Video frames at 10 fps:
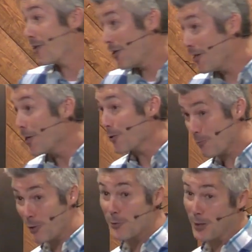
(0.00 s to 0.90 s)
years
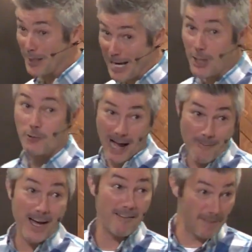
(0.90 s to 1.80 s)
produce a lot of
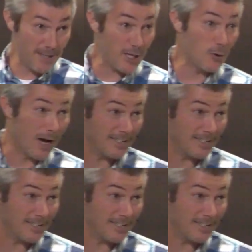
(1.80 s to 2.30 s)
drama in the U.S. The